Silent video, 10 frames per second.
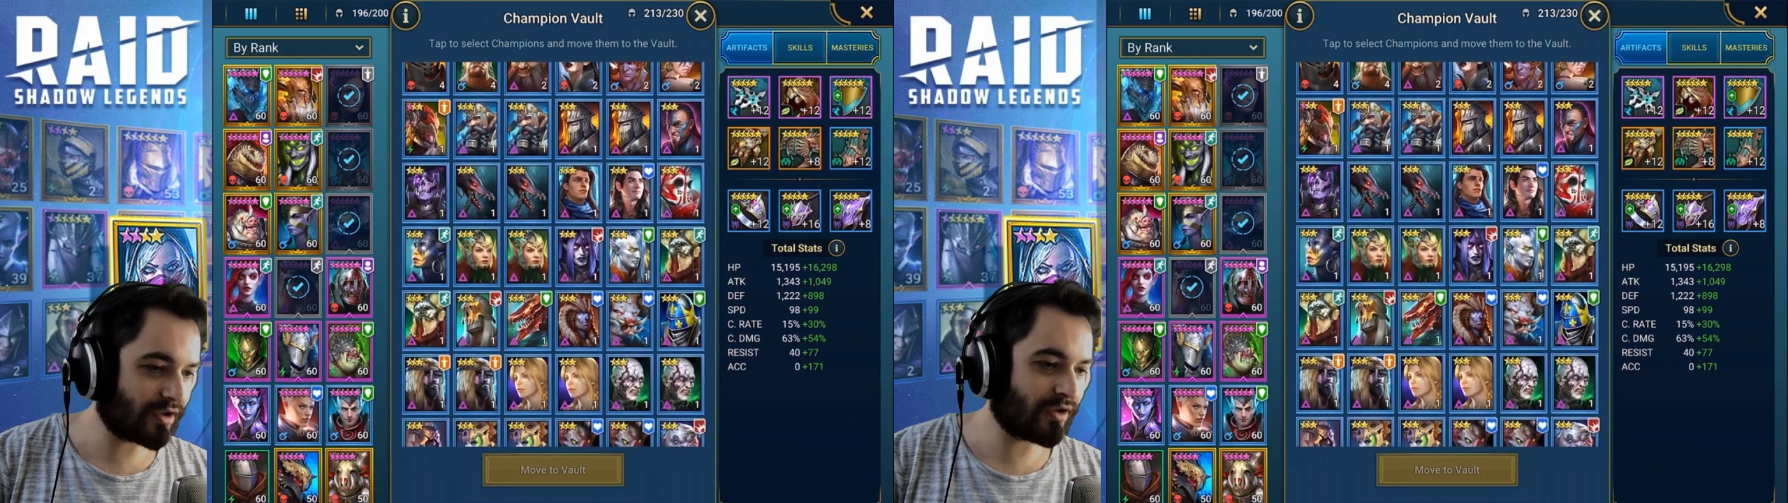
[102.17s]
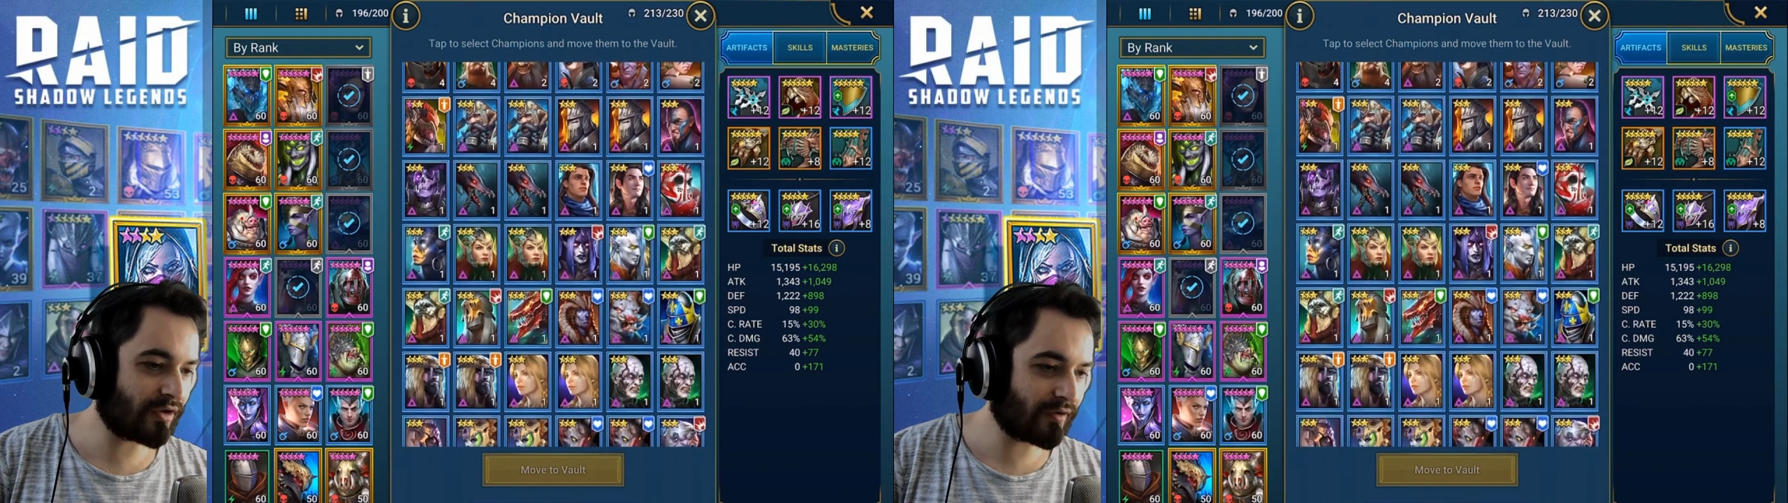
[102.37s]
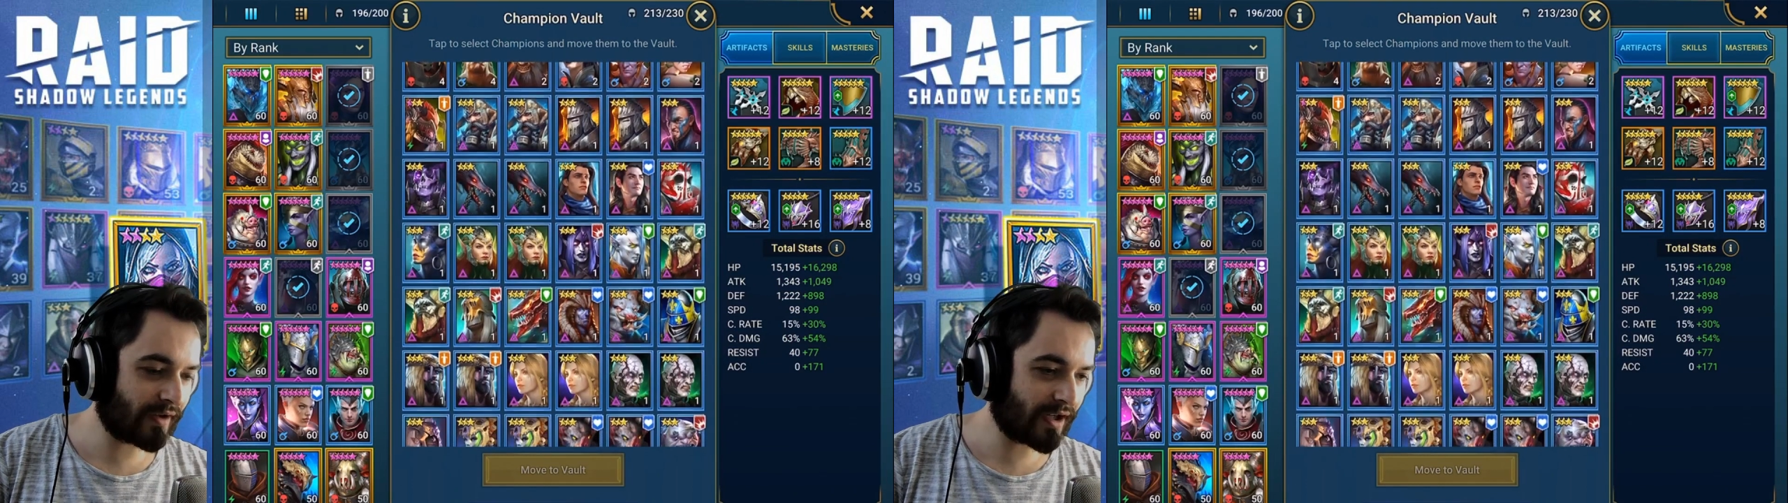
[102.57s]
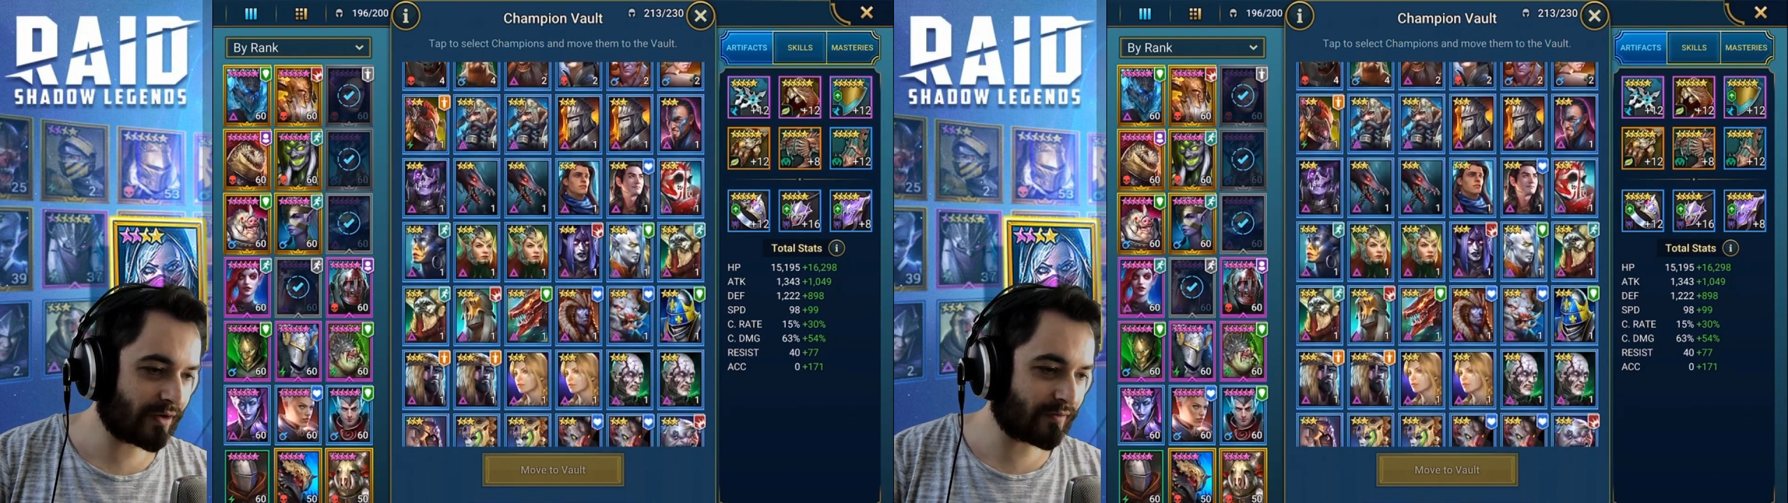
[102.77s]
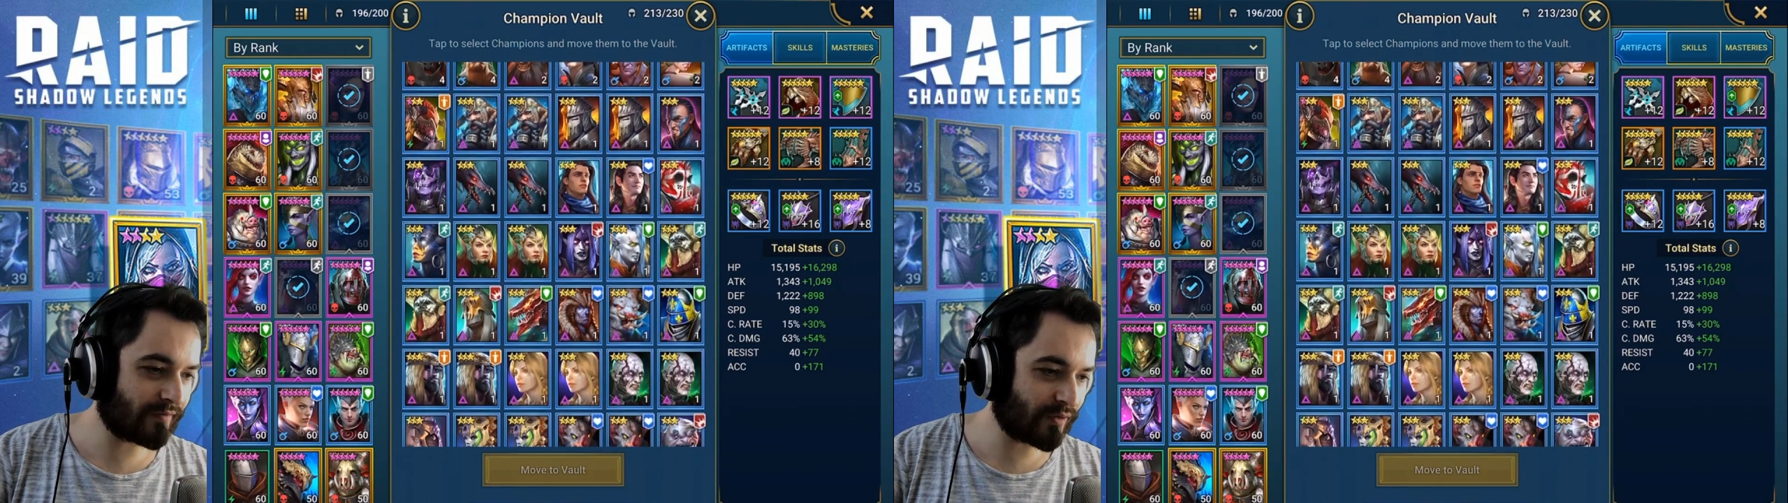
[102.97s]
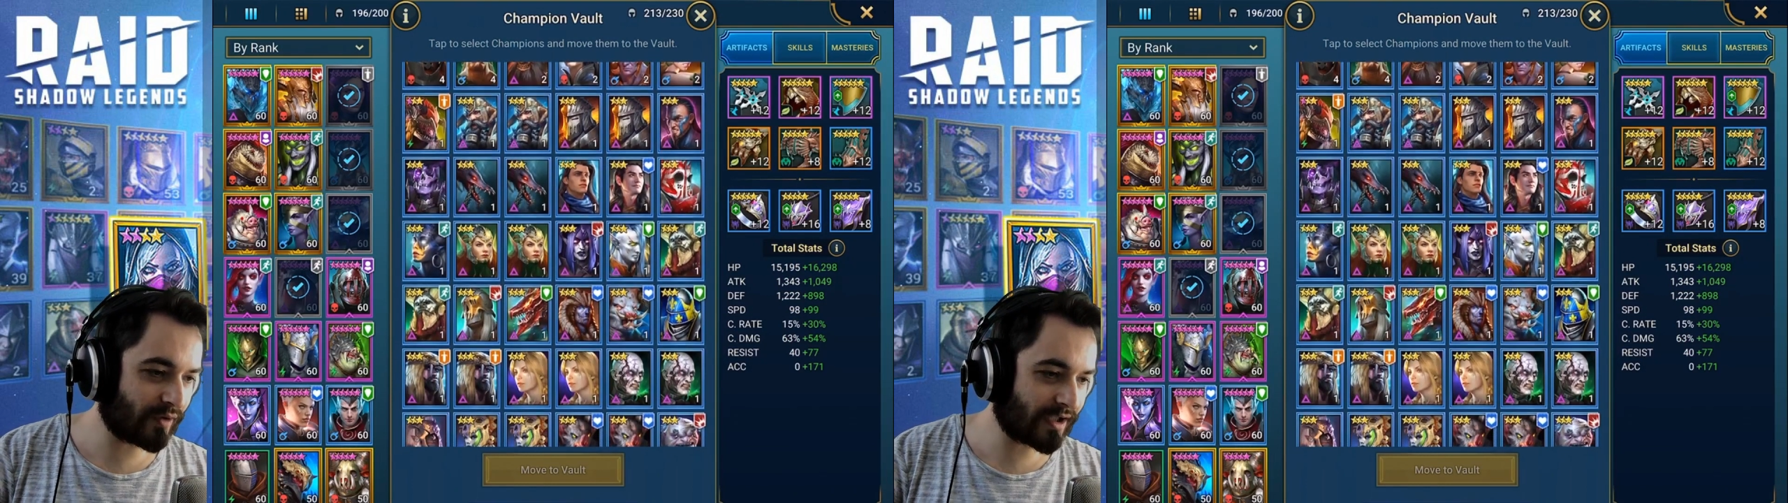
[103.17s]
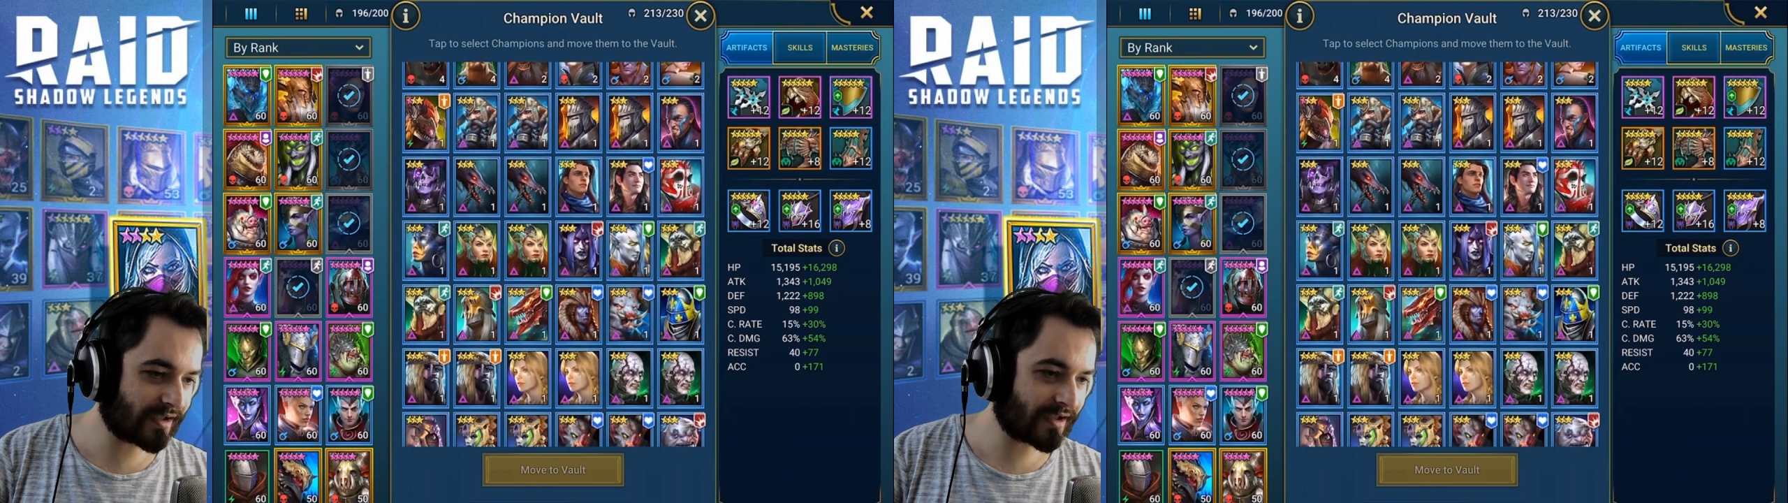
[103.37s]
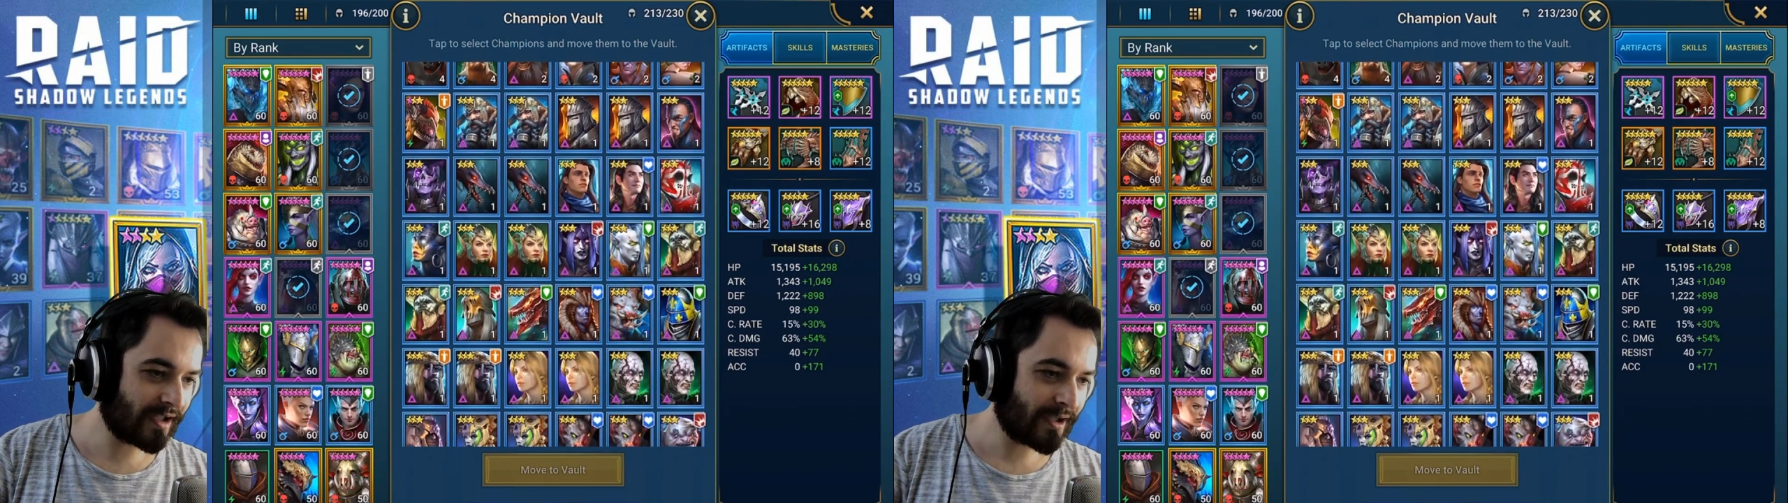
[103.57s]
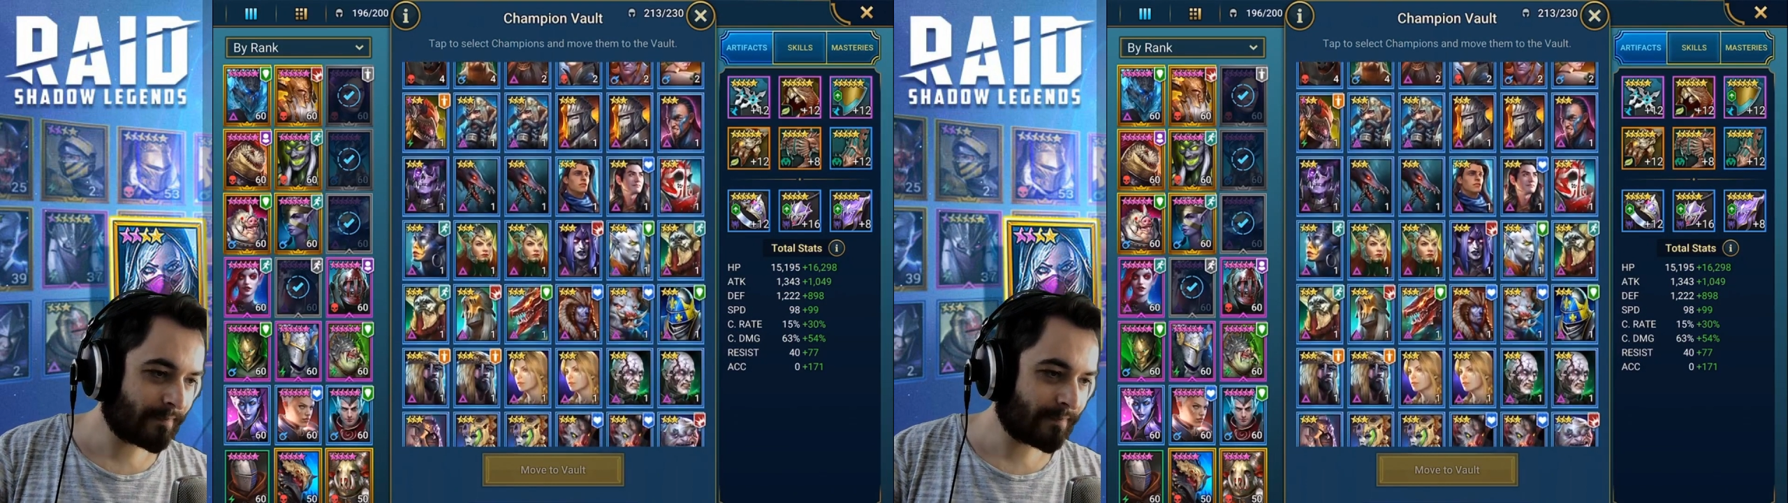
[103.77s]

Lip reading: a lot of held voids.